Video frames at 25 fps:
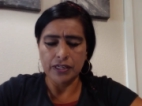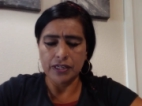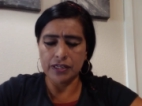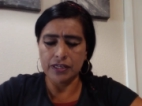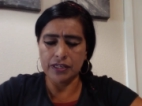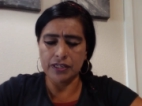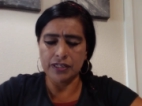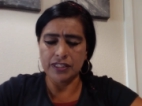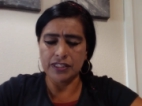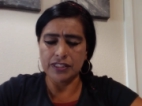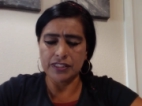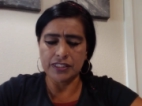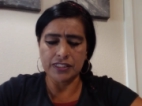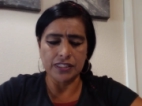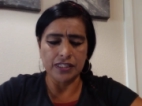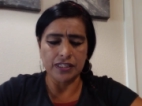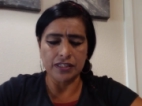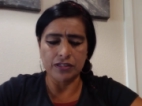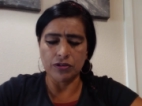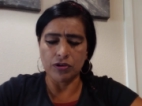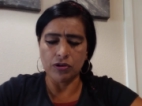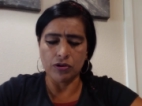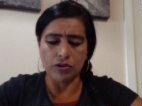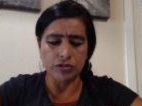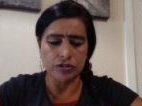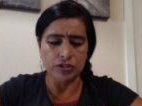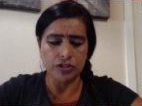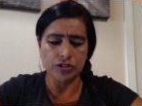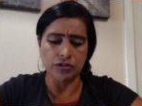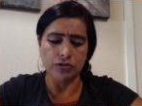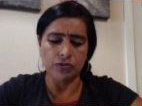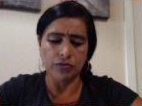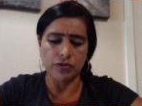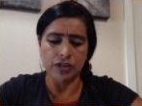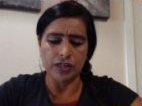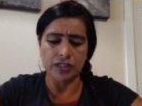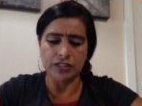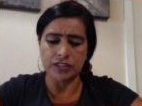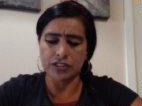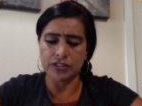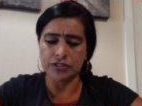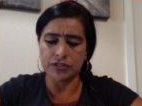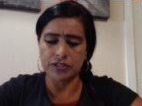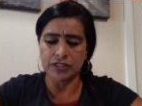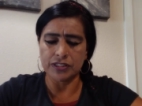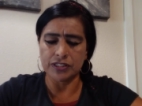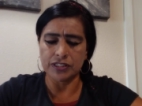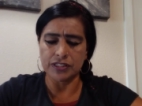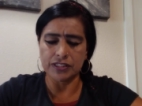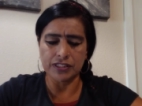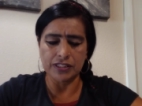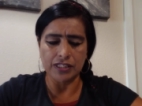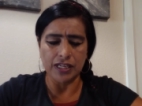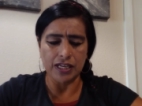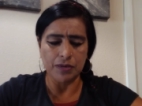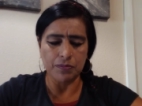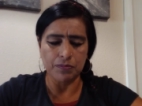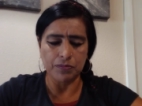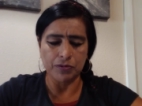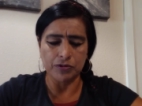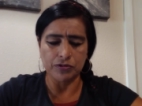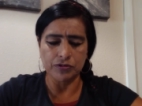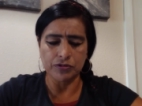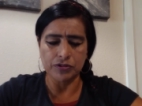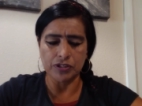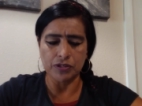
And he said also unto the disciples,